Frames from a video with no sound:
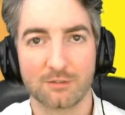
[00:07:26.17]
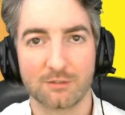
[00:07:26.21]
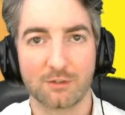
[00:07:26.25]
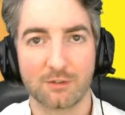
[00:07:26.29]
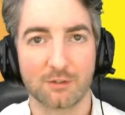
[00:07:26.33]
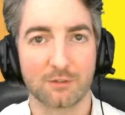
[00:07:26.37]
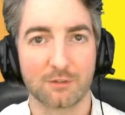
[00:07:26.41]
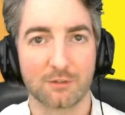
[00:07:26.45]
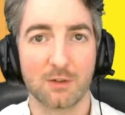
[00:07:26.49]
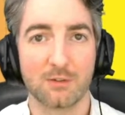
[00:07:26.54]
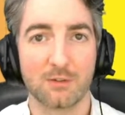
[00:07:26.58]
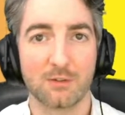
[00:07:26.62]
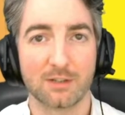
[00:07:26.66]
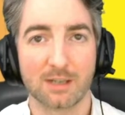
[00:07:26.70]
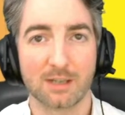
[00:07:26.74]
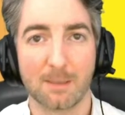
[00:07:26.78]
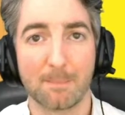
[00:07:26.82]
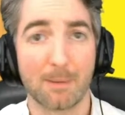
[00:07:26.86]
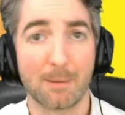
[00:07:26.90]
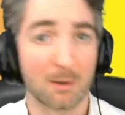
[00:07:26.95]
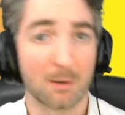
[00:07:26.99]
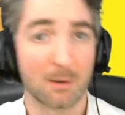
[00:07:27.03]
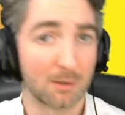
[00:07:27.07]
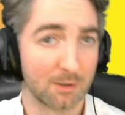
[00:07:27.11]
you're floating a
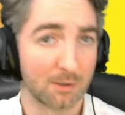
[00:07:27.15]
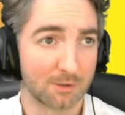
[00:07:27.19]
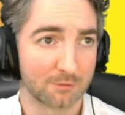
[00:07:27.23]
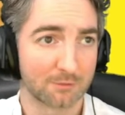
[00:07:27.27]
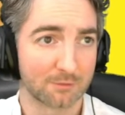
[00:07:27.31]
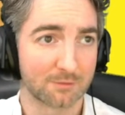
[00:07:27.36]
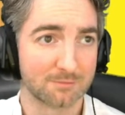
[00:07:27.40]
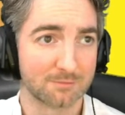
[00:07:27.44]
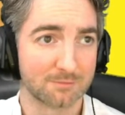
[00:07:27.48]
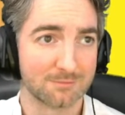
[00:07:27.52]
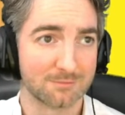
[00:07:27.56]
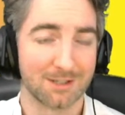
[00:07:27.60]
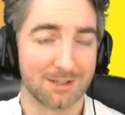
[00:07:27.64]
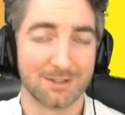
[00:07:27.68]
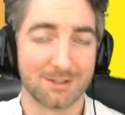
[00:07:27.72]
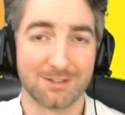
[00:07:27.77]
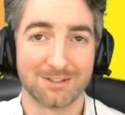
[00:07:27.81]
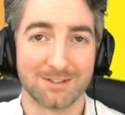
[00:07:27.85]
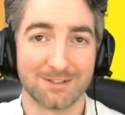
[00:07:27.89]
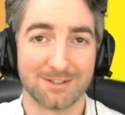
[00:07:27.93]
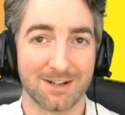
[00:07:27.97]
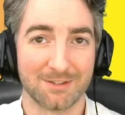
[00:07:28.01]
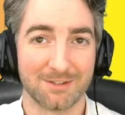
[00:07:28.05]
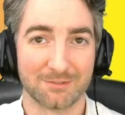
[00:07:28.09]
boatload of
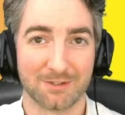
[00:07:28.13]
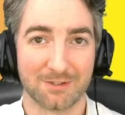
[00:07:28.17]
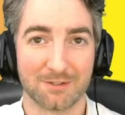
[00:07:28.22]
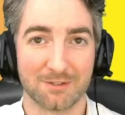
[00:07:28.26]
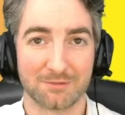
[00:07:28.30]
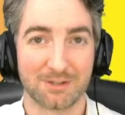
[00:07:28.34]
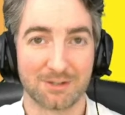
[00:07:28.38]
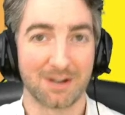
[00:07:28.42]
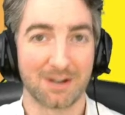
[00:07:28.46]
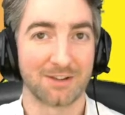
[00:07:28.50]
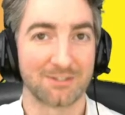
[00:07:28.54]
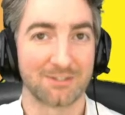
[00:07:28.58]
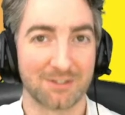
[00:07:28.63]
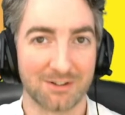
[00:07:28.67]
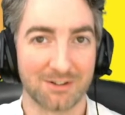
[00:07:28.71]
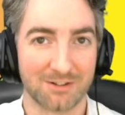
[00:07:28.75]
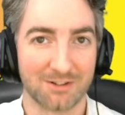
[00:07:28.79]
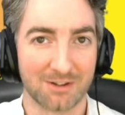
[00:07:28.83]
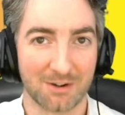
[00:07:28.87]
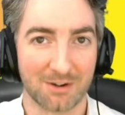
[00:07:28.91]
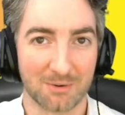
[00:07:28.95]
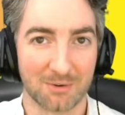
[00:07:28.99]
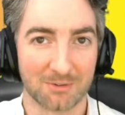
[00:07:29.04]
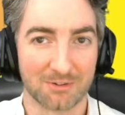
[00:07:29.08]
of dust and
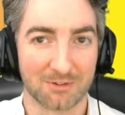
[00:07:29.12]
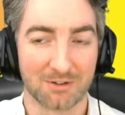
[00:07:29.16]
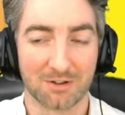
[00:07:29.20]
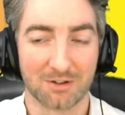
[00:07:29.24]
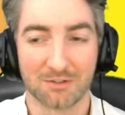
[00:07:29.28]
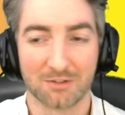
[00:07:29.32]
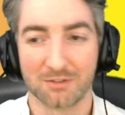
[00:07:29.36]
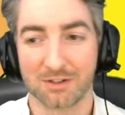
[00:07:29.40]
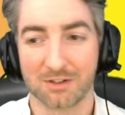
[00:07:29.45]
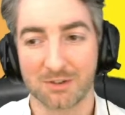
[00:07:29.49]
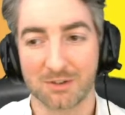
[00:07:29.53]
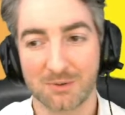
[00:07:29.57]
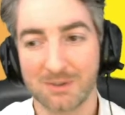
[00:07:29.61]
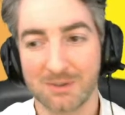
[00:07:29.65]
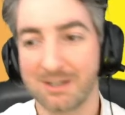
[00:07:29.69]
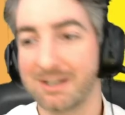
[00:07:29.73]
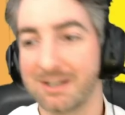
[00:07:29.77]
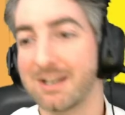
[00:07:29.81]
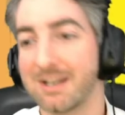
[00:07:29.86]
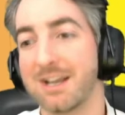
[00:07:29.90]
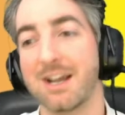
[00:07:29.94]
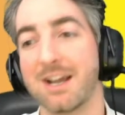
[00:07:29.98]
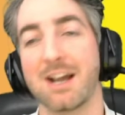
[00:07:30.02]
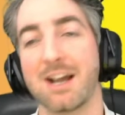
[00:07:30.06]
don't know what to do with it,
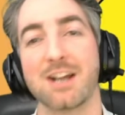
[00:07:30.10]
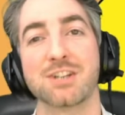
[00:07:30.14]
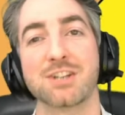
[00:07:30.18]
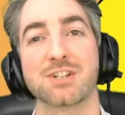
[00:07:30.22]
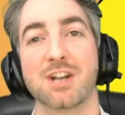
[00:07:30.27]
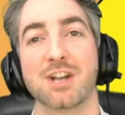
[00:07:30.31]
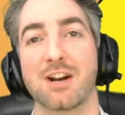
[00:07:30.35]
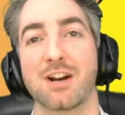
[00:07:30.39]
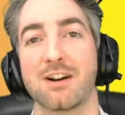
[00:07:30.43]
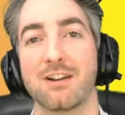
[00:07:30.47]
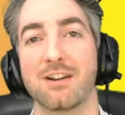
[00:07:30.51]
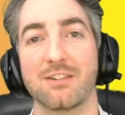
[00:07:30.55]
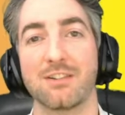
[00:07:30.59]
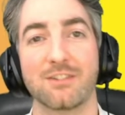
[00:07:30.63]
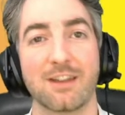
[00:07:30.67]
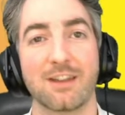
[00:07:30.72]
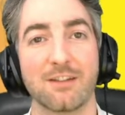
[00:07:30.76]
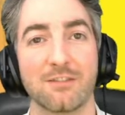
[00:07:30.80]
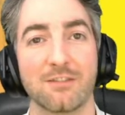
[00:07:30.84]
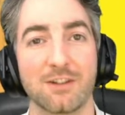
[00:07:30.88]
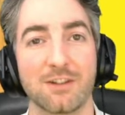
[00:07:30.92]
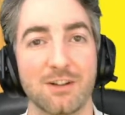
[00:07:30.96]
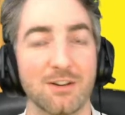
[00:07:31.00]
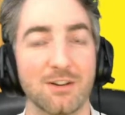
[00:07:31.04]
Queen Azshara is
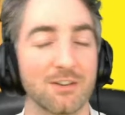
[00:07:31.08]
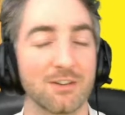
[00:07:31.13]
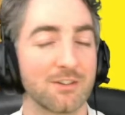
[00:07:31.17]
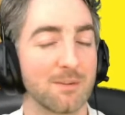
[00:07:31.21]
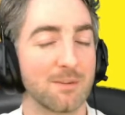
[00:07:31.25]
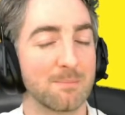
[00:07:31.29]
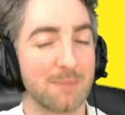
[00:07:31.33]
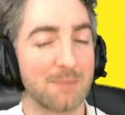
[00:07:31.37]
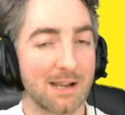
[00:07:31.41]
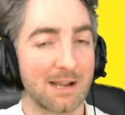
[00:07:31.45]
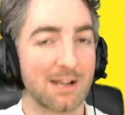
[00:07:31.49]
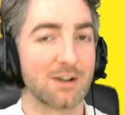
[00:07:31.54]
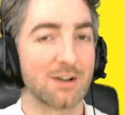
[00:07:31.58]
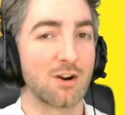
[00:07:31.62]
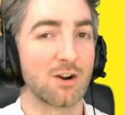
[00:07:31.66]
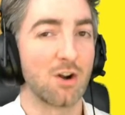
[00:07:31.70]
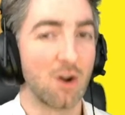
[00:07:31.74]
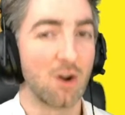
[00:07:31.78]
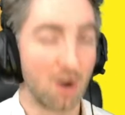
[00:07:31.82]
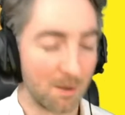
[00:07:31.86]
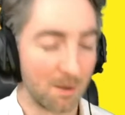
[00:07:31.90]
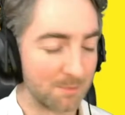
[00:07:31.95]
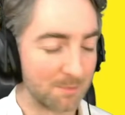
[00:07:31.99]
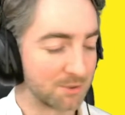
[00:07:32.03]
definitely not a bad
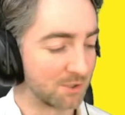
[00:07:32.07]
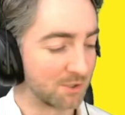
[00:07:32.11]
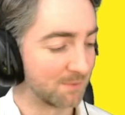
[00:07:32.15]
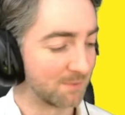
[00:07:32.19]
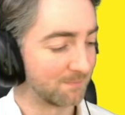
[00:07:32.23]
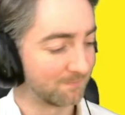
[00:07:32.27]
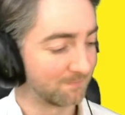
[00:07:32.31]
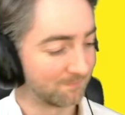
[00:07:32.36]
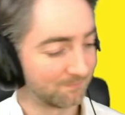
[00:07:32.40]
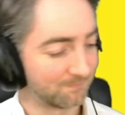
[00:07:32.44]
option.